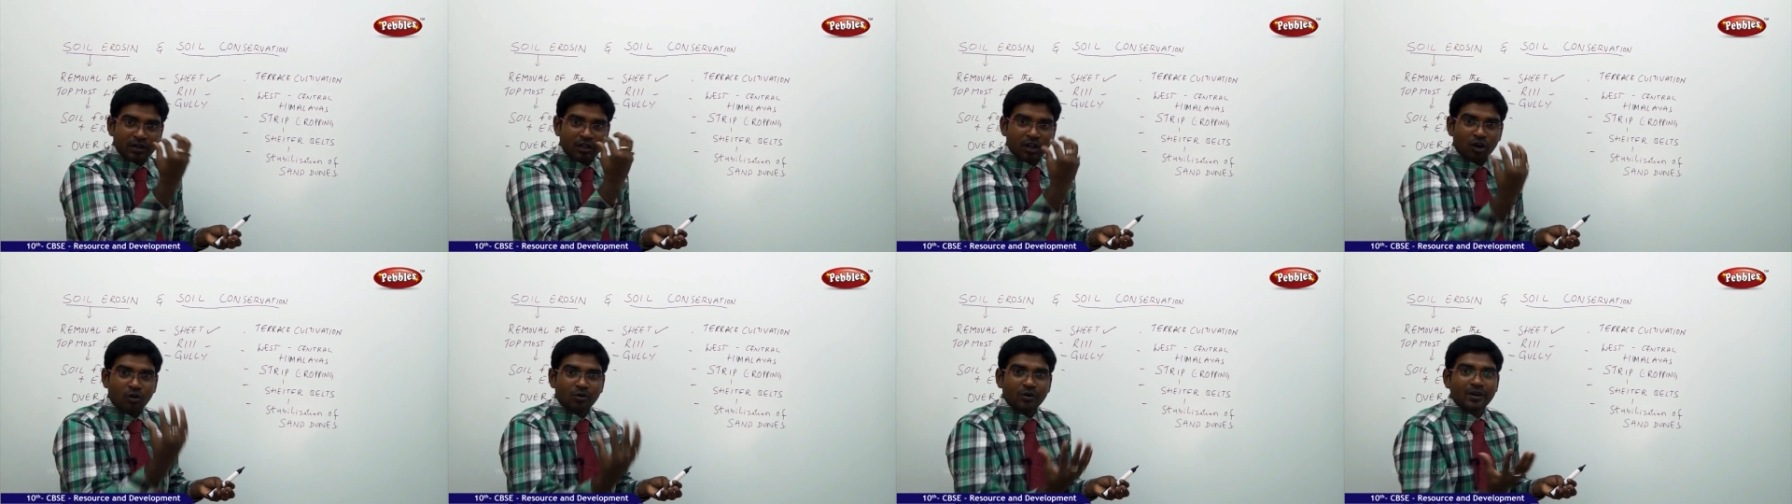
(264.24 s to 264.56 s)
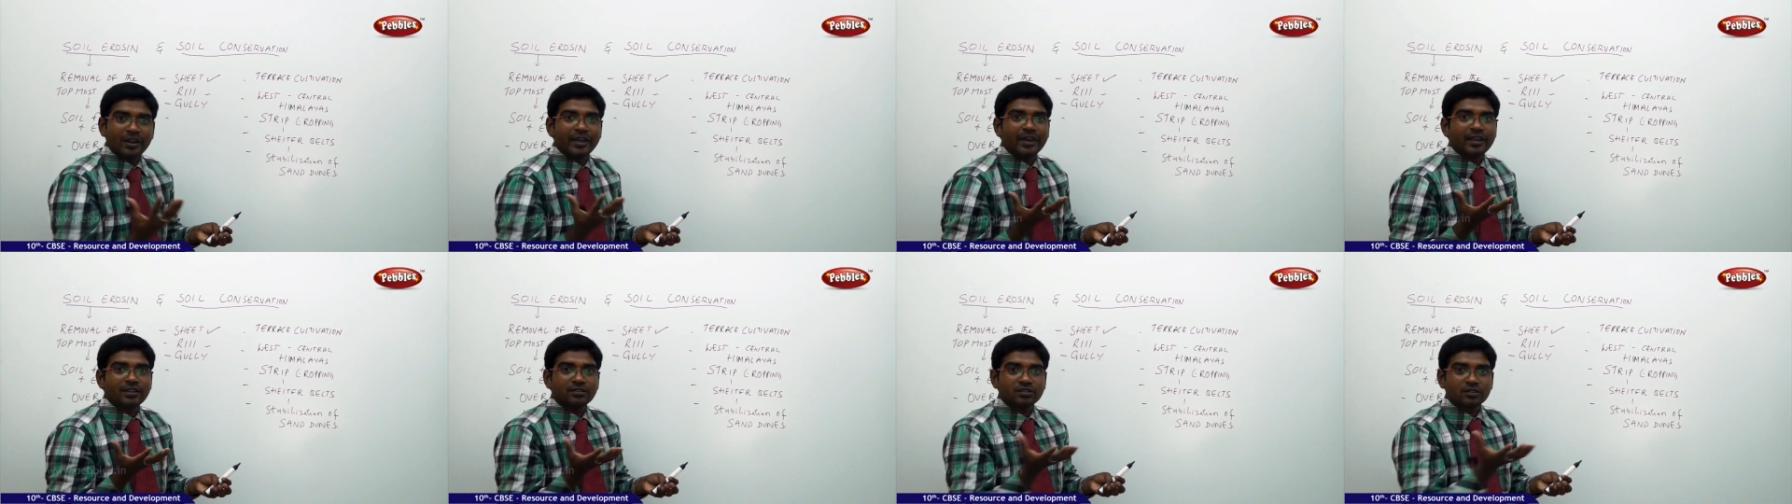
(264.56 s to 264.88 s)
down
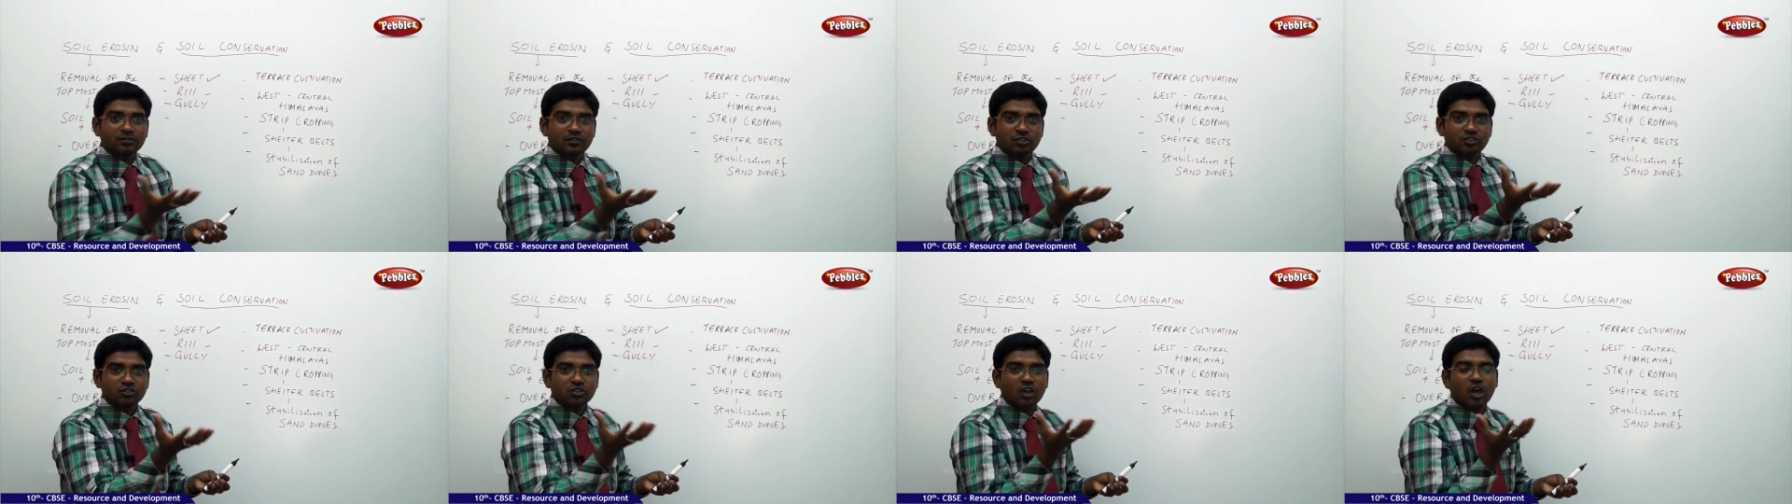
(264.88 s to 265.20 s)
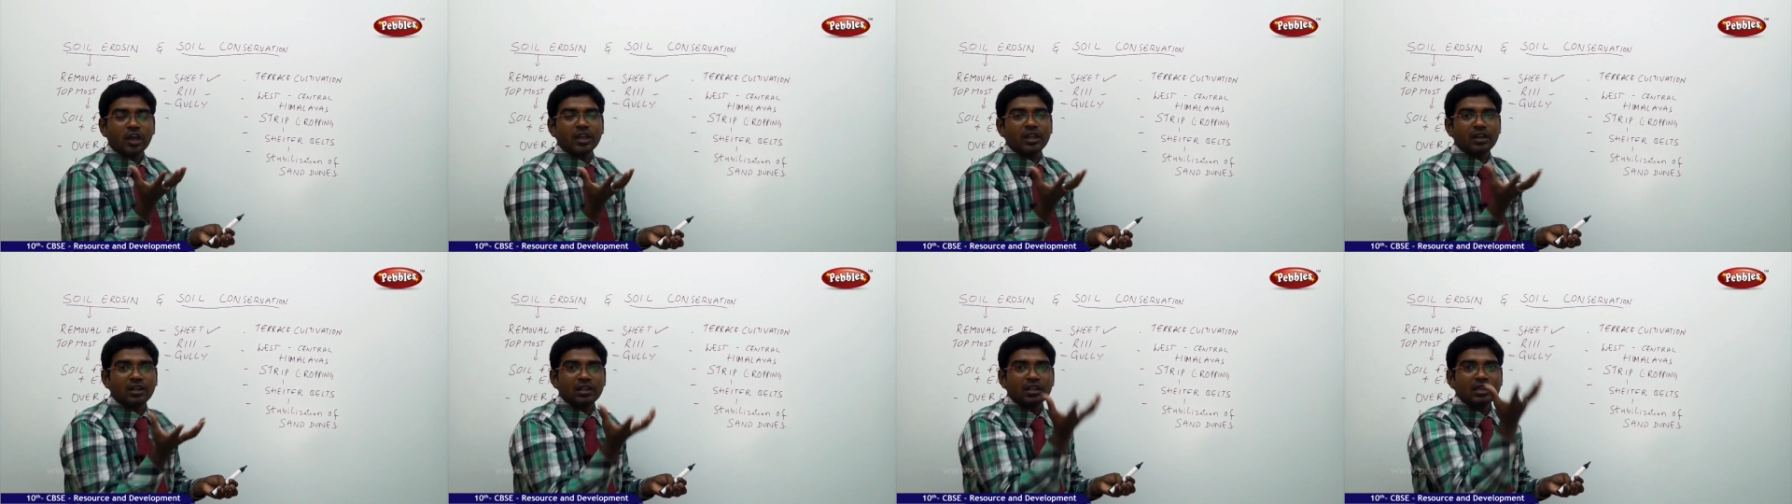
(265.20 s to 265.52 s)
layers of the
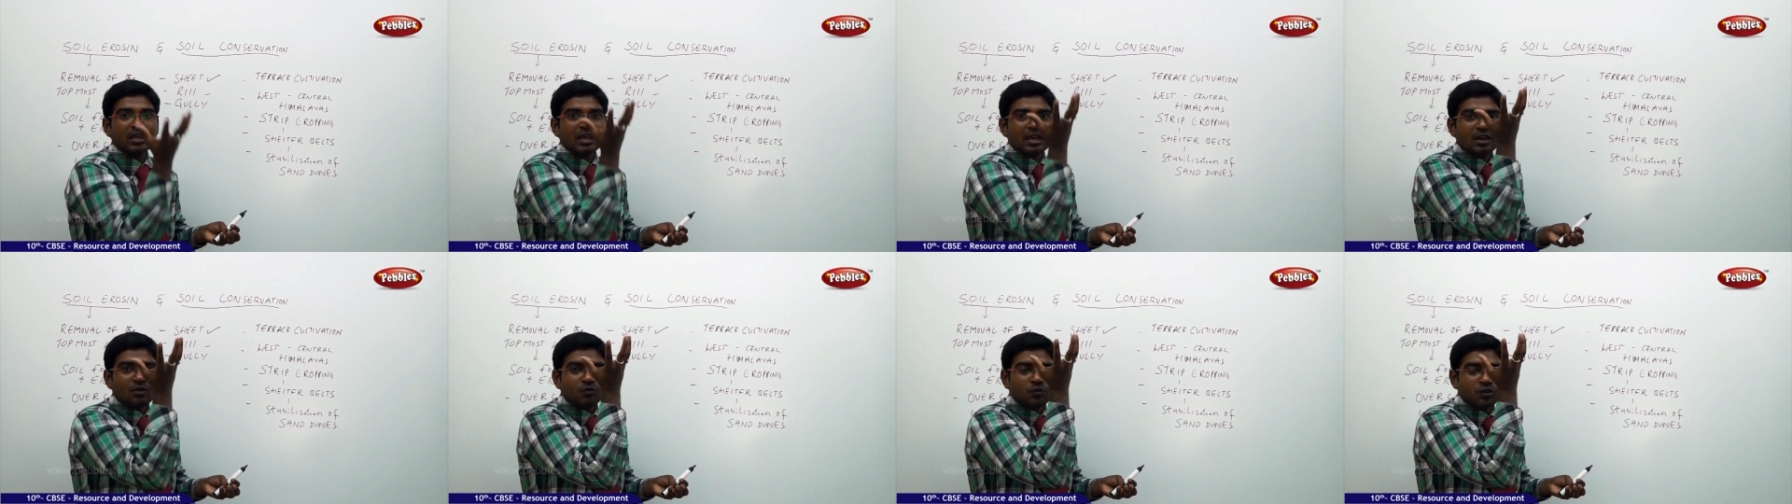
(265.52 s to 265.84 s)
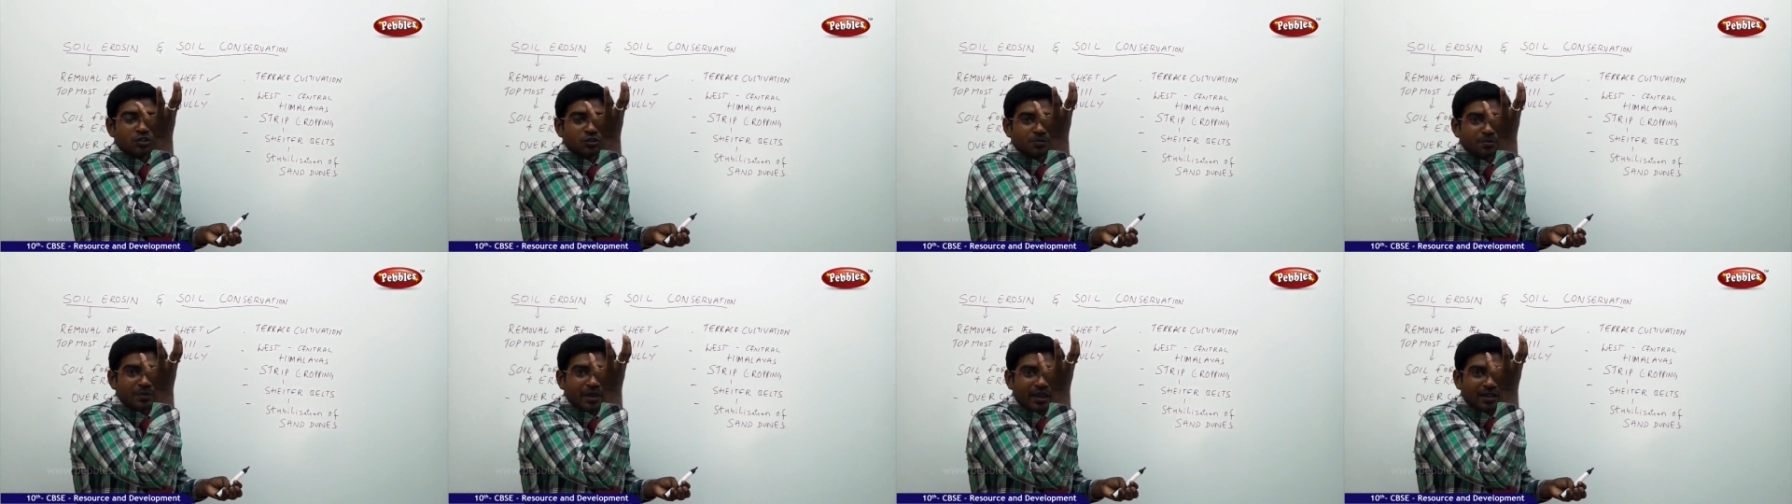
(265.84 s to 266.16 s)
soil which